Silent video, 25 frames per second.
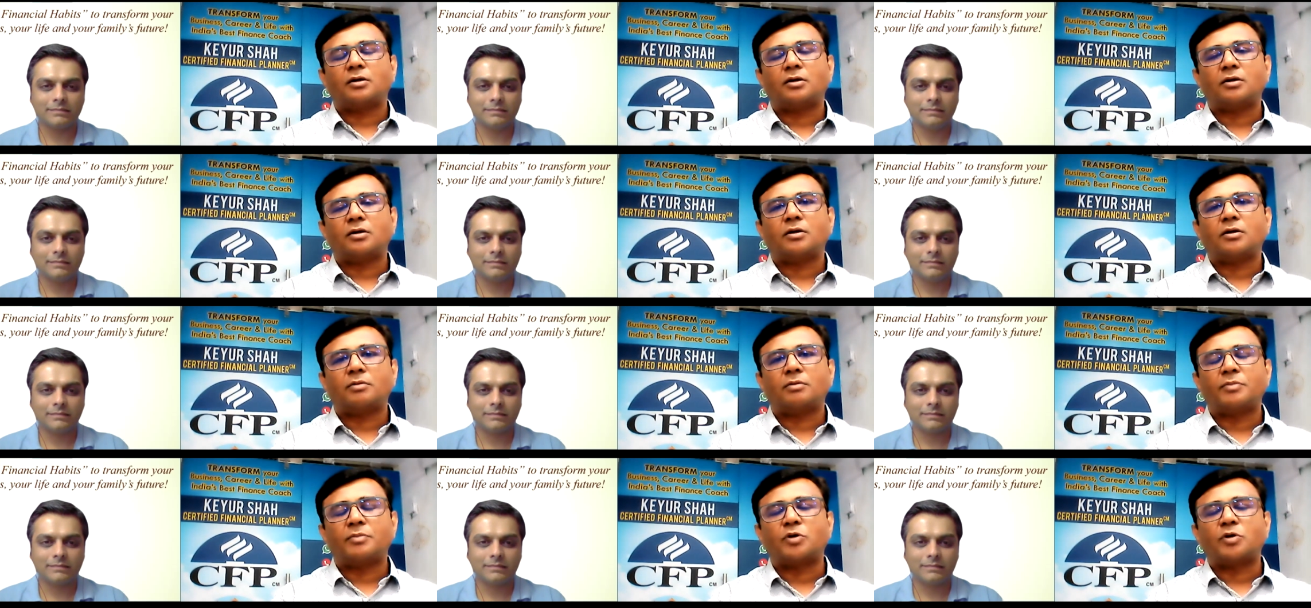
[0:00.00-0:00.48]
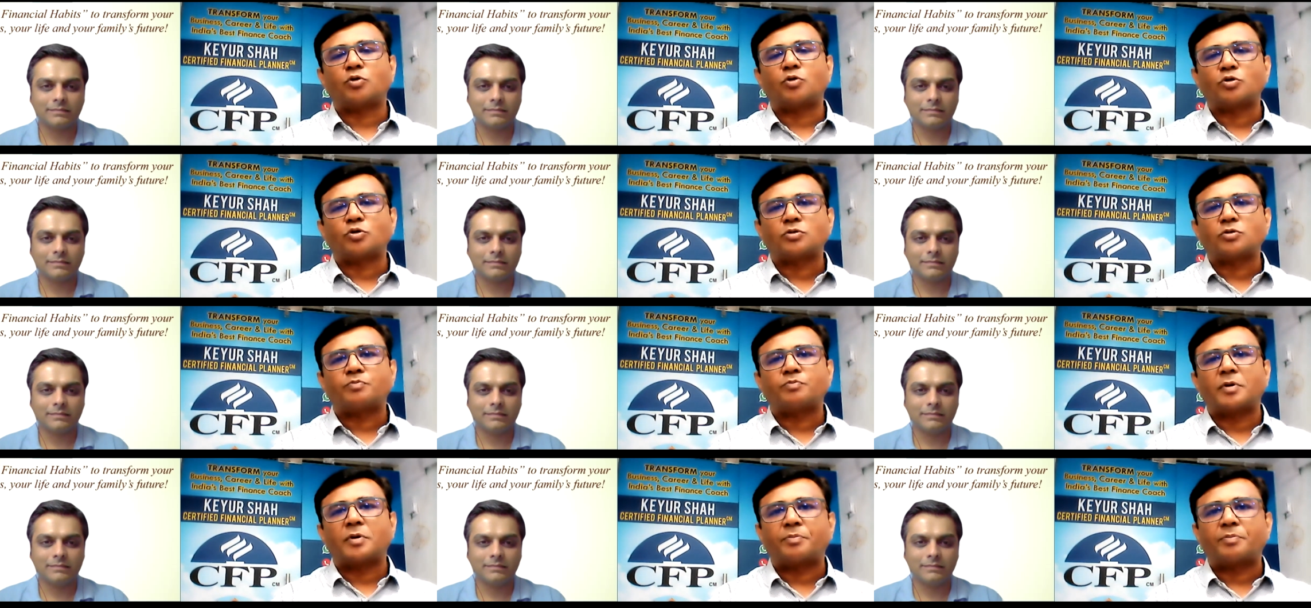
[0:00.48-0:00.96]
Speaker 1: uh,
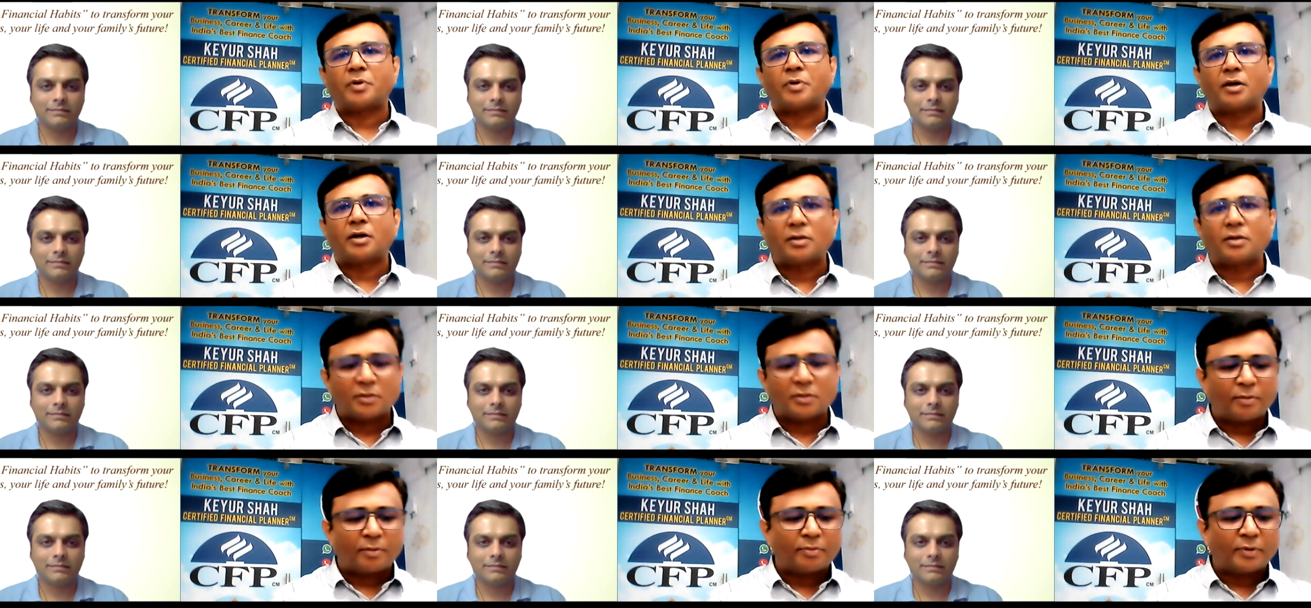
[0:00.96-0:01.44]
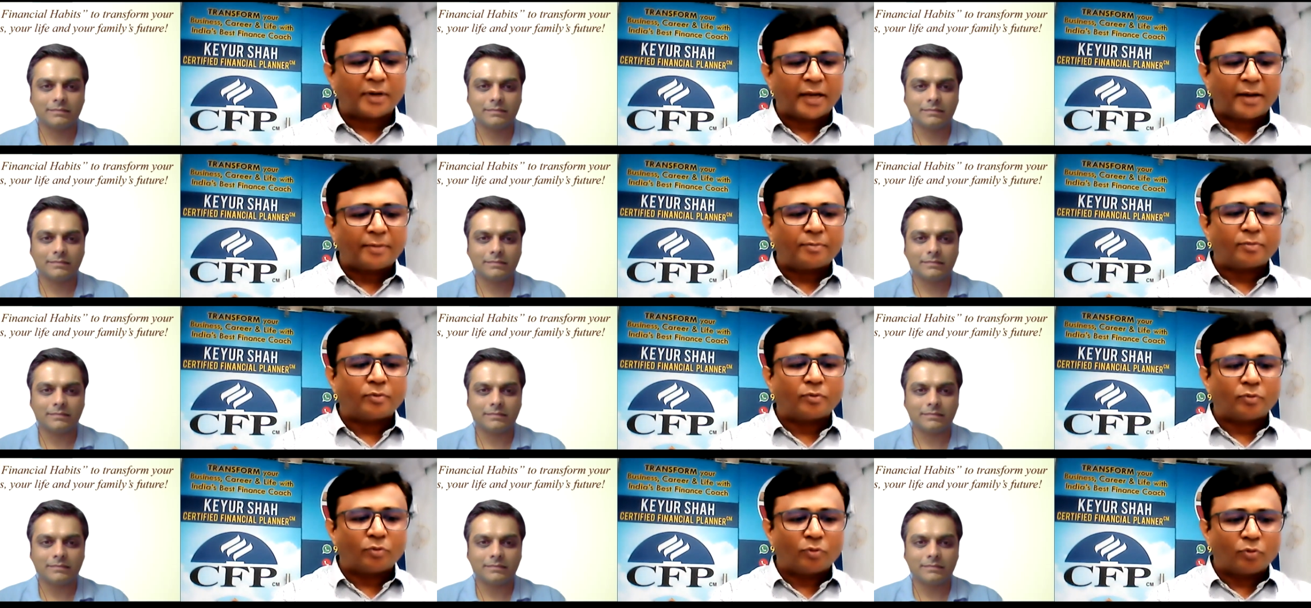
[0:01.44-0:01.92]
because people
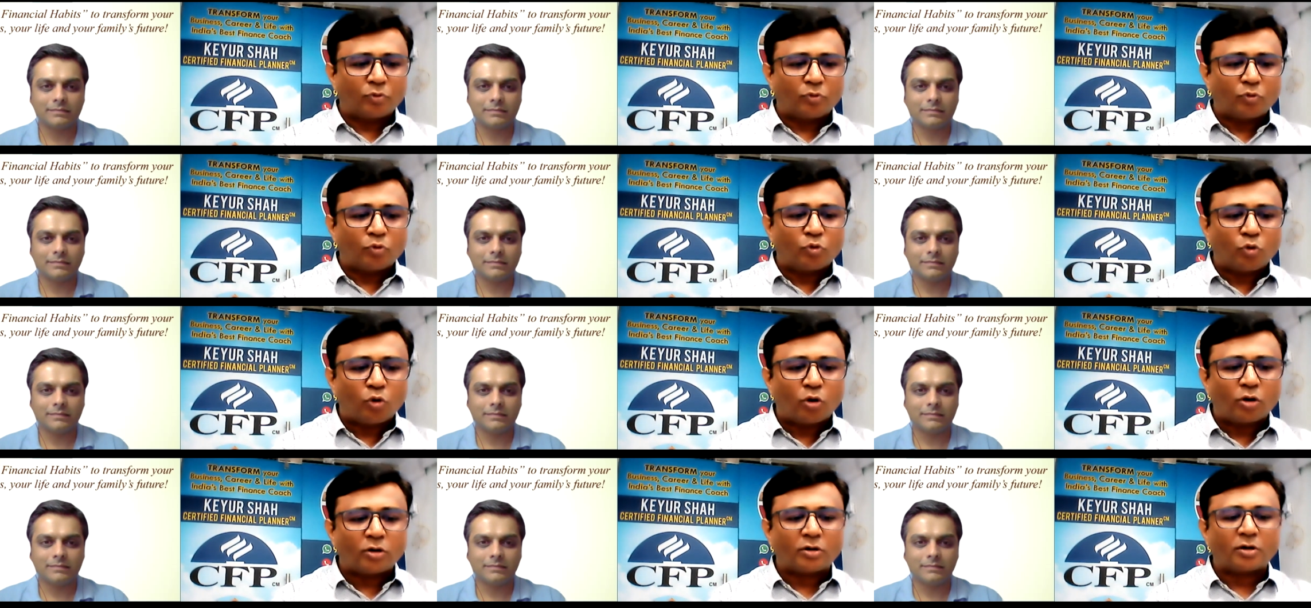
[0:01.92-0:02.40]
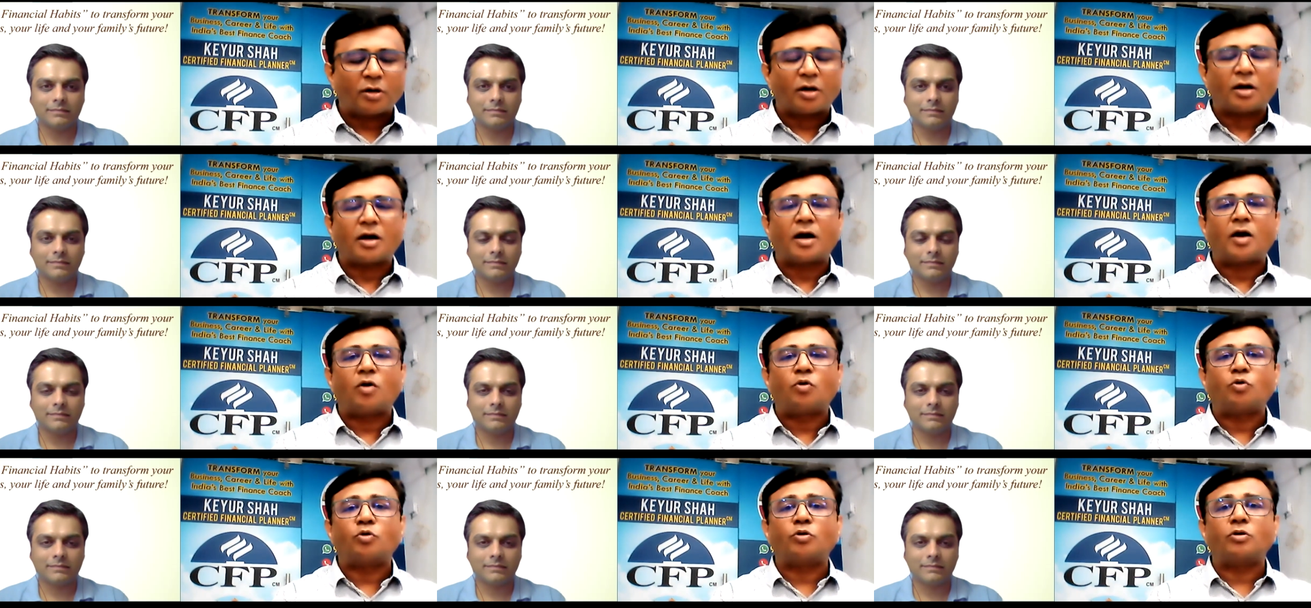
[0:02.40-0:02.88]
sometimes do not
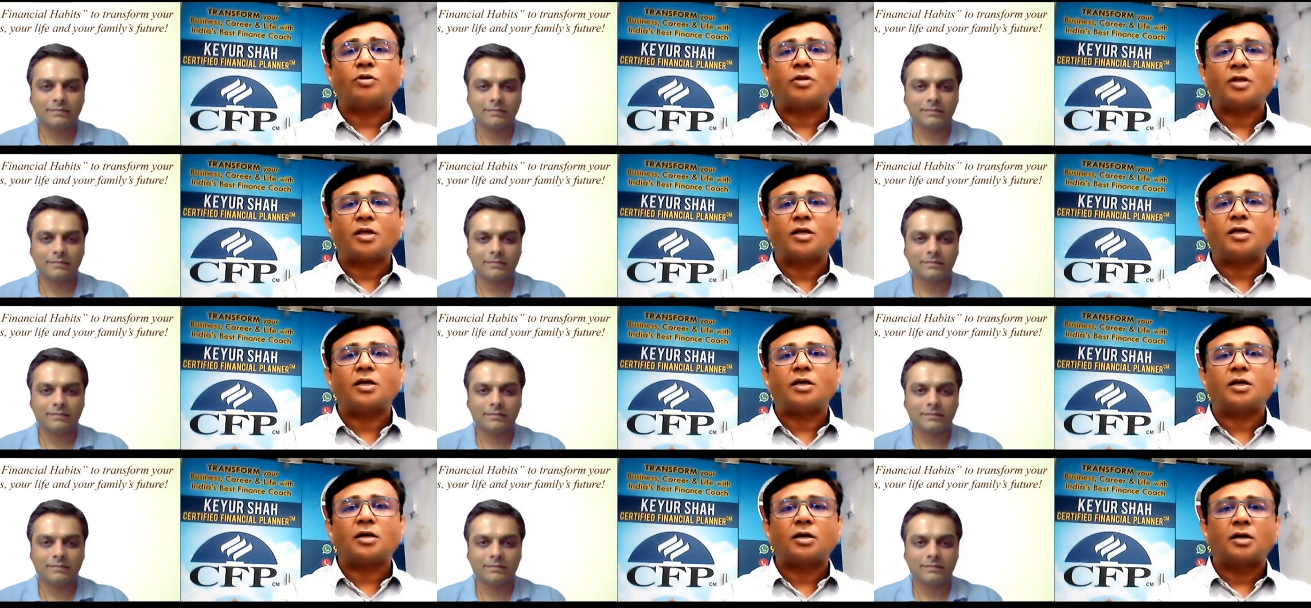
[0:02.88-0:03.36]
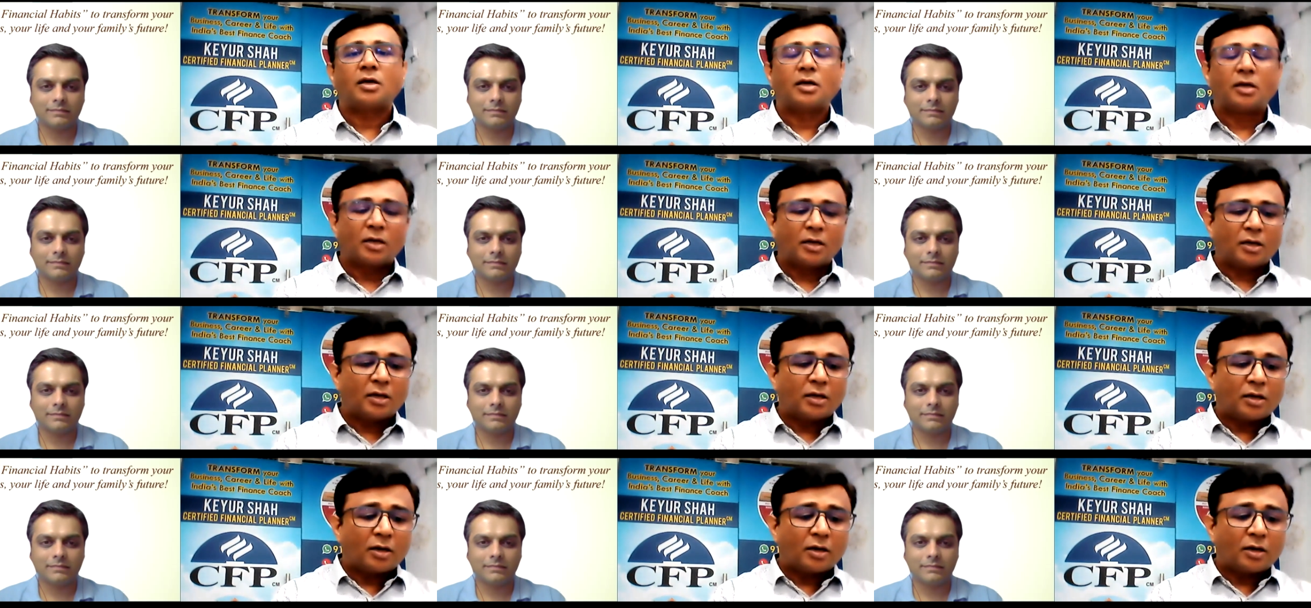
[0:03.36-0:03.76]
count the